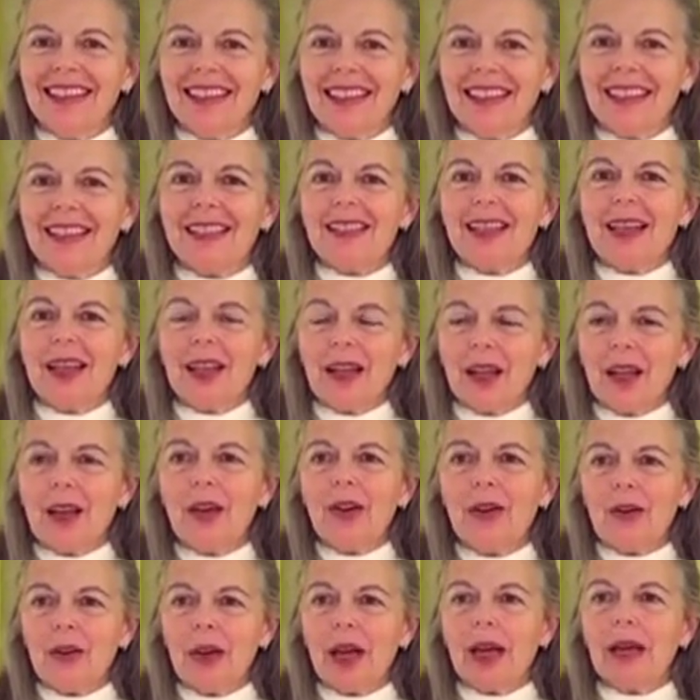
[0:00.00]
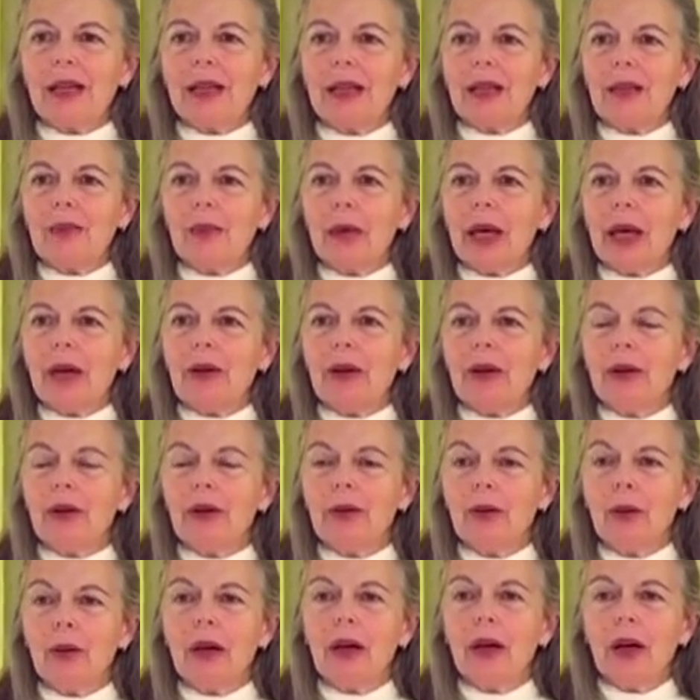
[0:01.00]
It's incorrect about
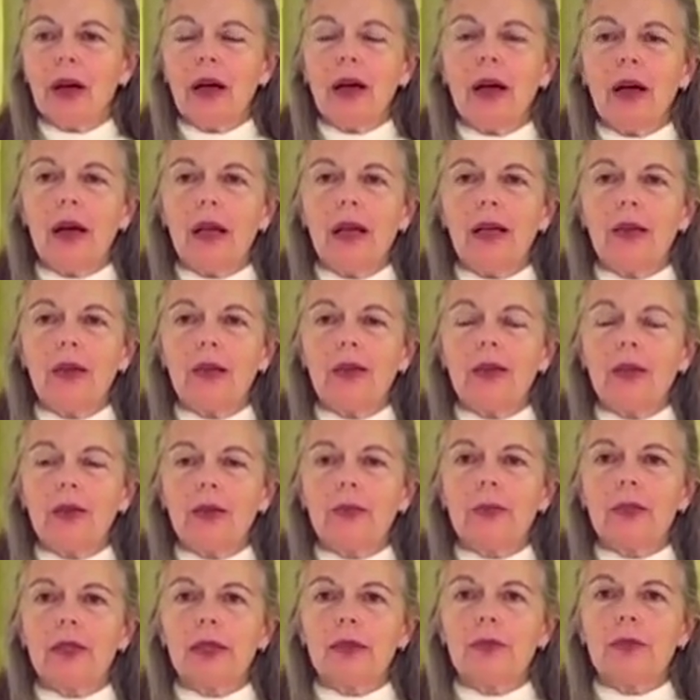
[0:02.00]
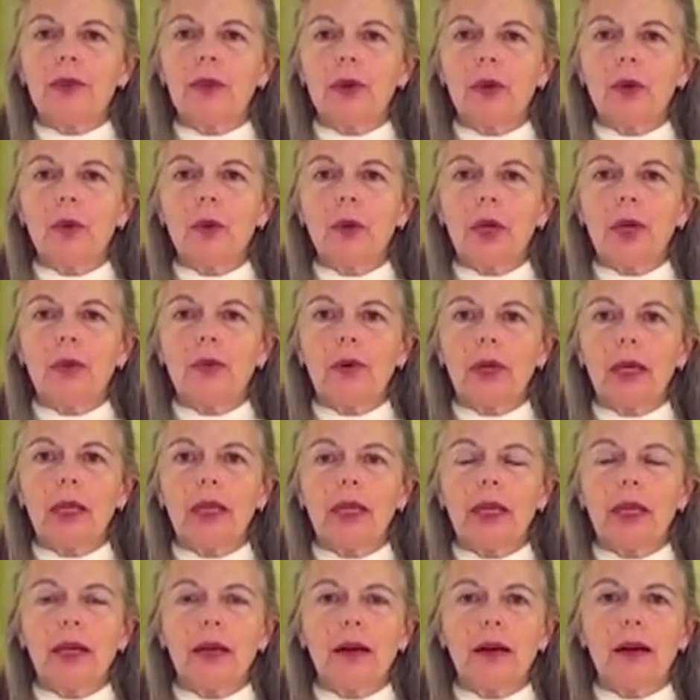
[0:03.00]
in terms of who we
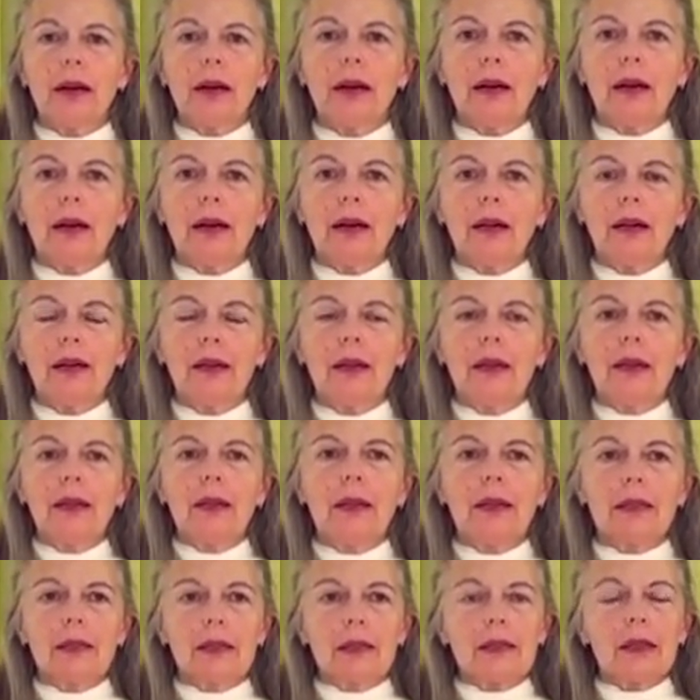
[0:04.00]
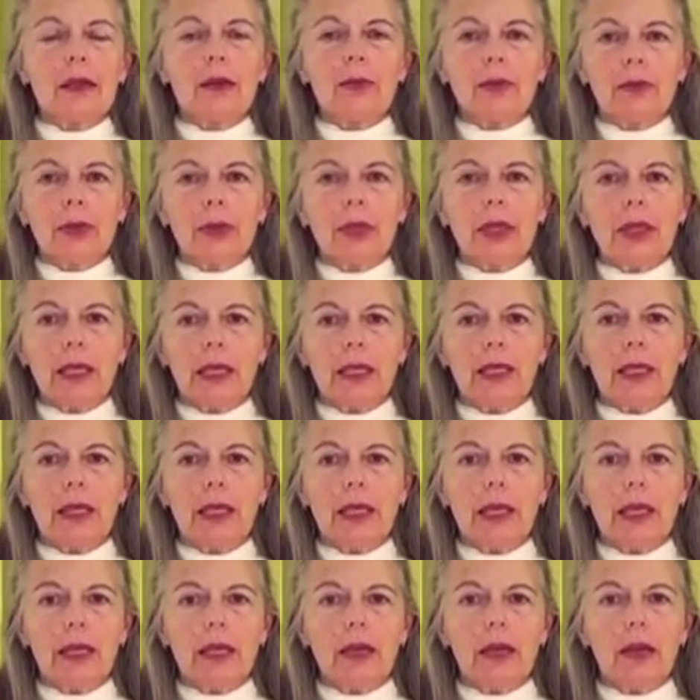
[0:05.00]
really are. It's
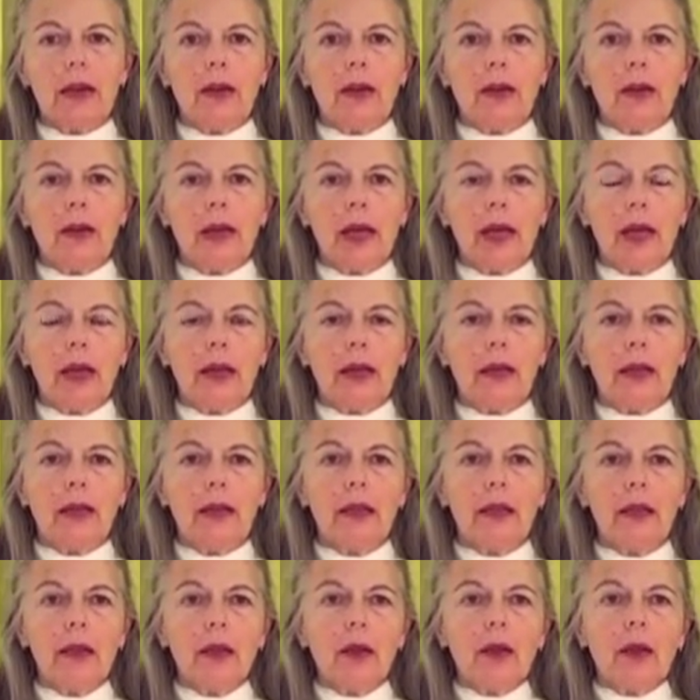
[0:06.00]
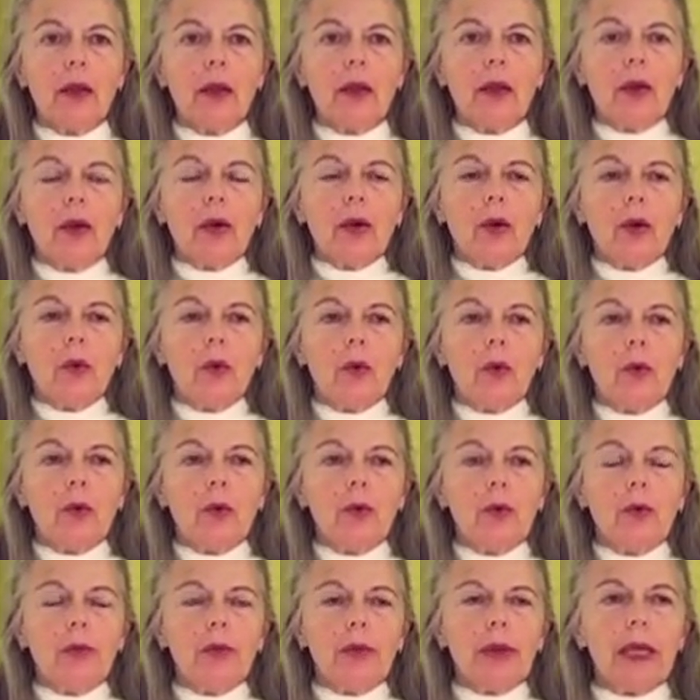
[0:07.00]
completely incorrect.
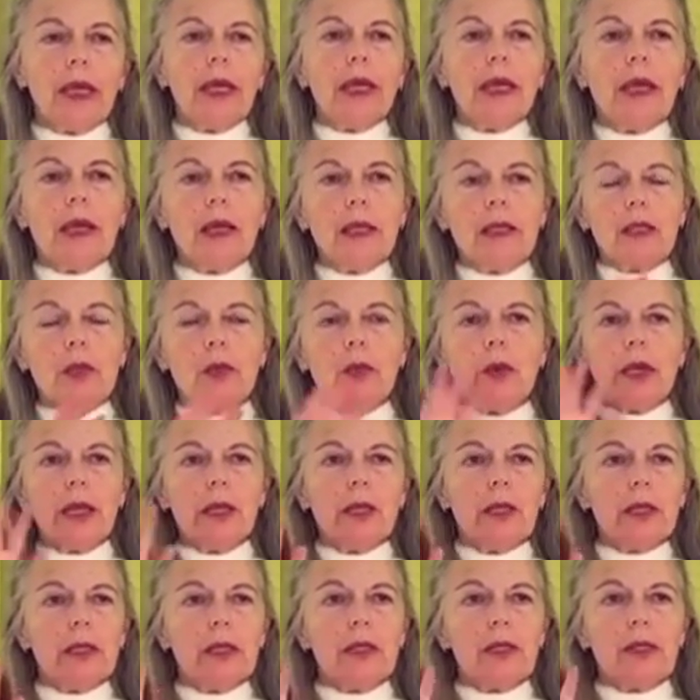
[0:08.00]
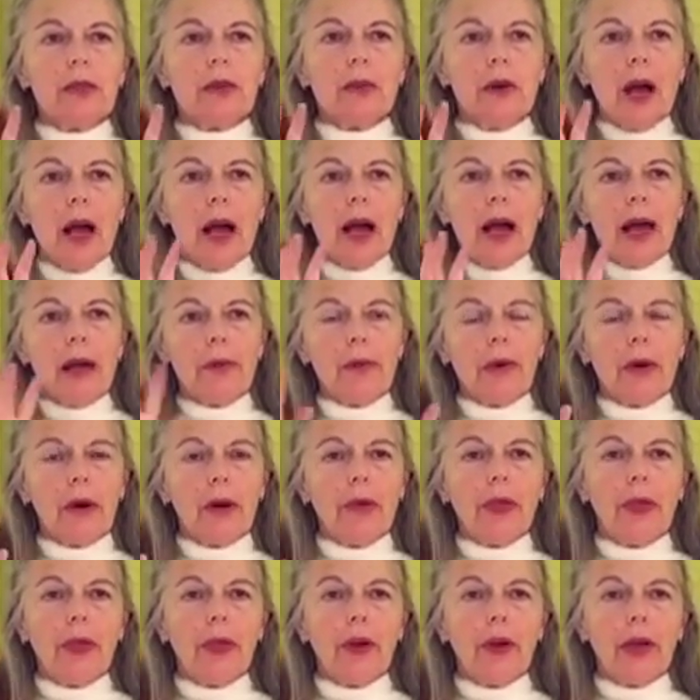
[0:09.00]
Because we describe
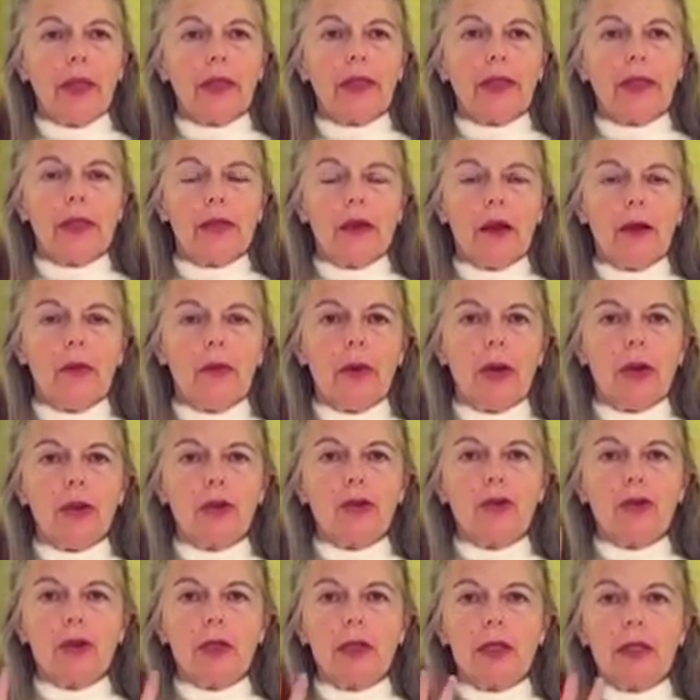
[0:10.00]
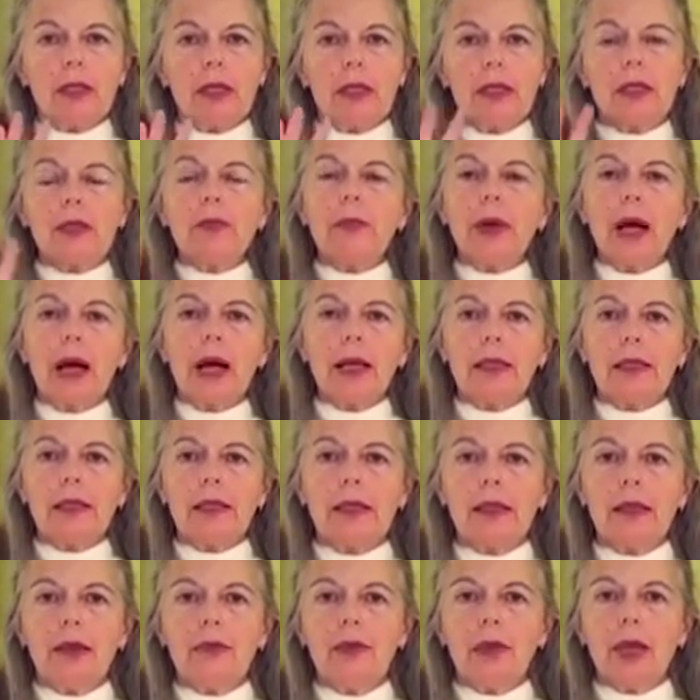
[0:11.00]
our thoughts and emotions as
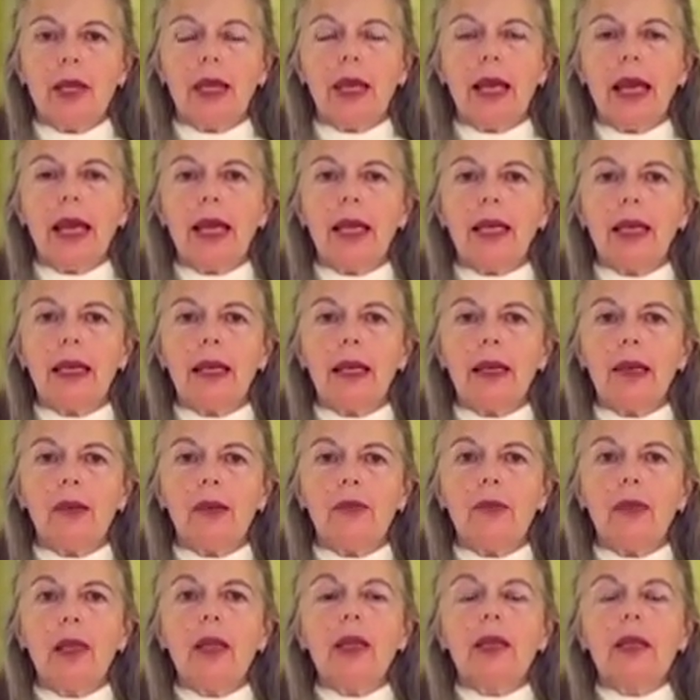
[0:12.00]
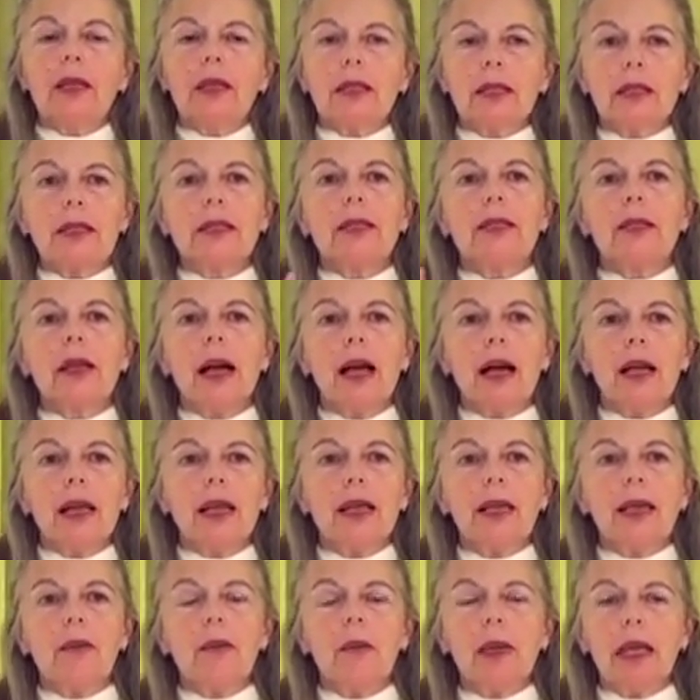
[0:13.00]
positive and negative does
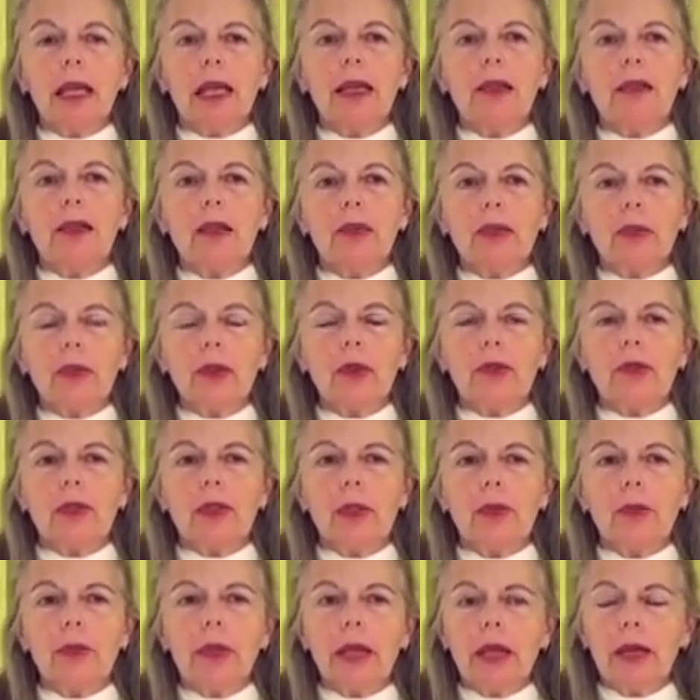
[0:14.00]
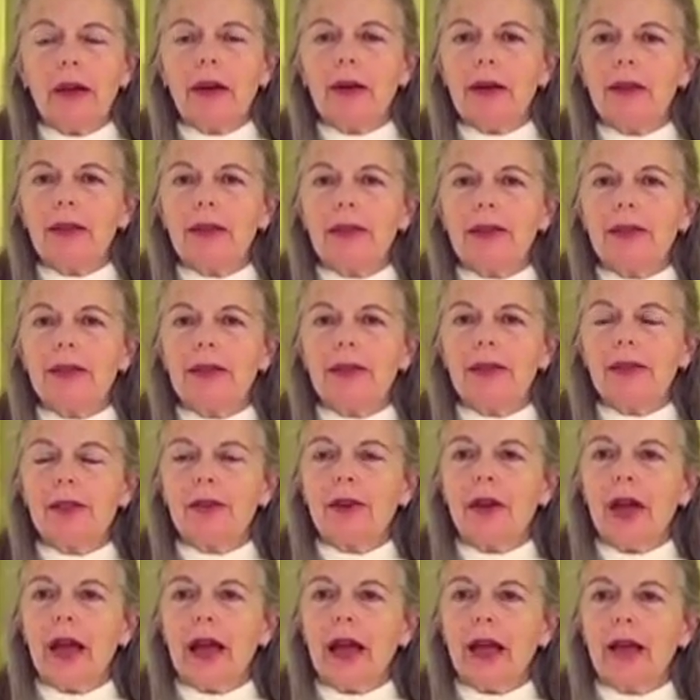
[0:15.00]
not mean that those appearances
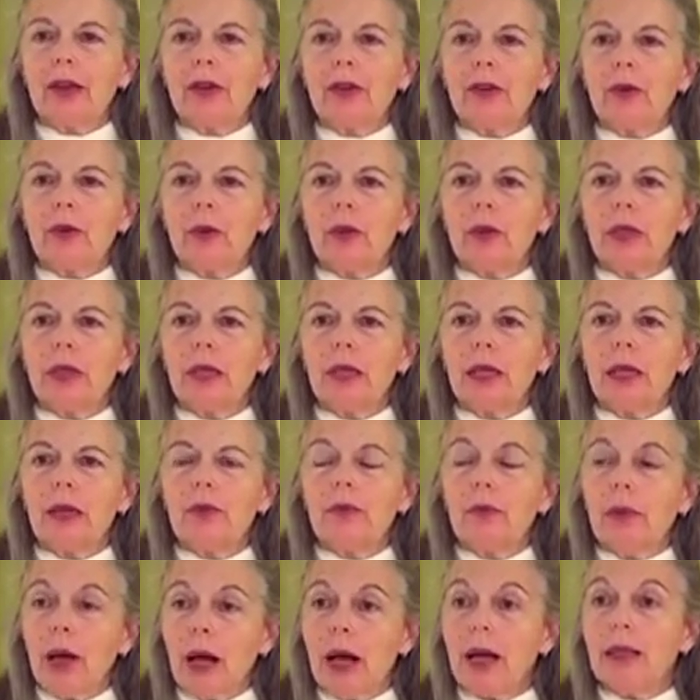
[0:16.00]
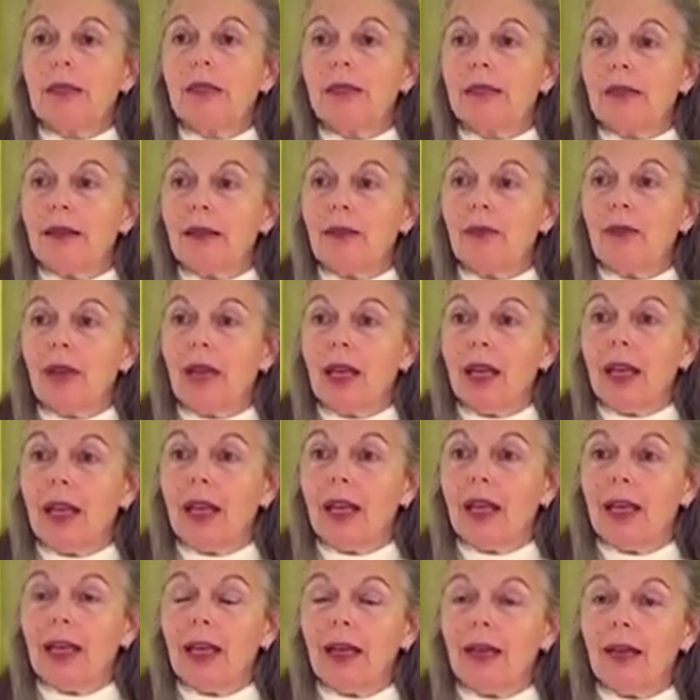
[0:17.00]
are actually positive and
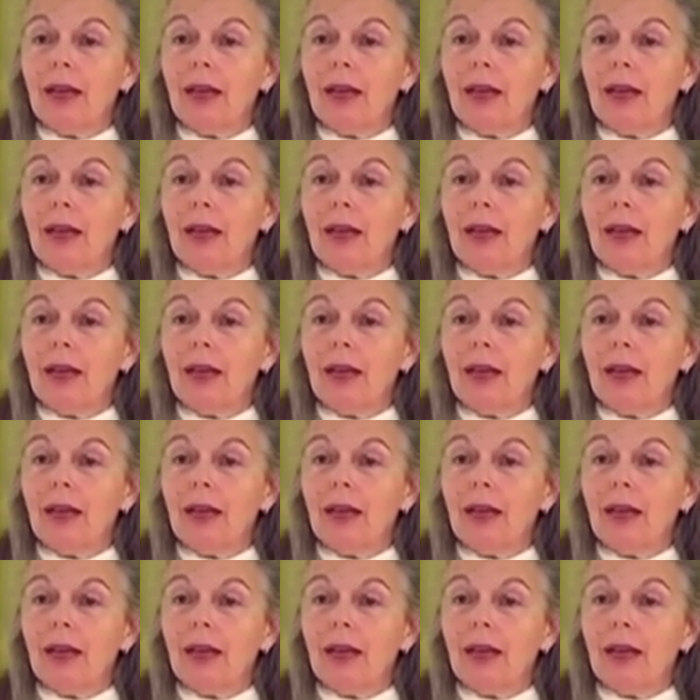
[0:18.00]
negative.